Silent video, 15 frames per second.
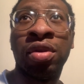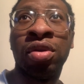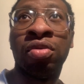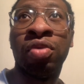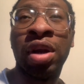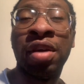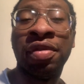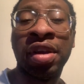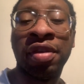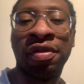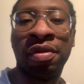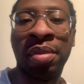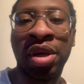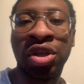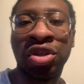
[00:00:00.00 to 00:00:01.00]
relevant
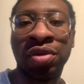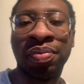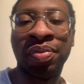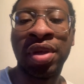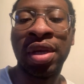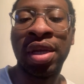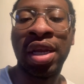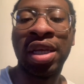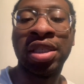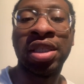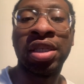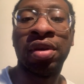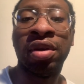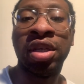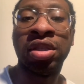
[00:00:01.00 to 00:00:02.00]
information
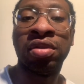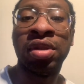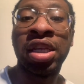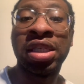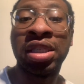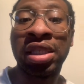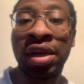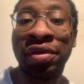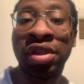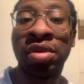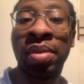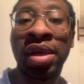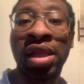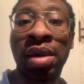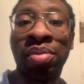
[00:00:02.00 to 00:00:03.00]
necessary to
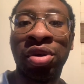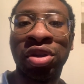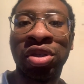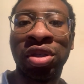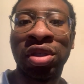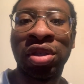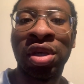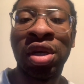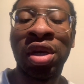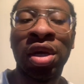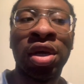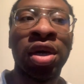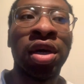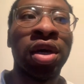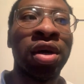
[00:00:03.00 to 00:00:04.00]
make that purchase
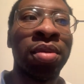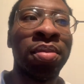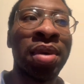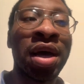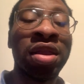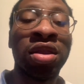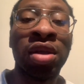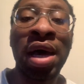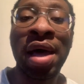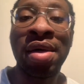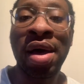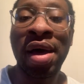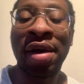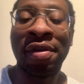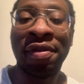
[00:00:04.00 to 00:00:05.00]
at
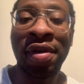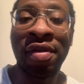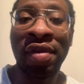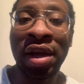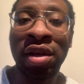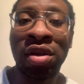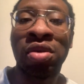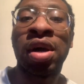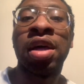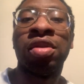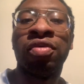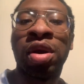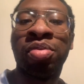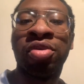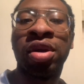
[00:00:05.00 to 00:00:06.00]
a fair value, at the
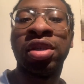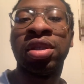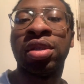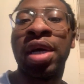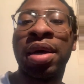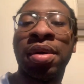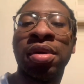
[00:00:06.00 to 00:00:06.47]
right price.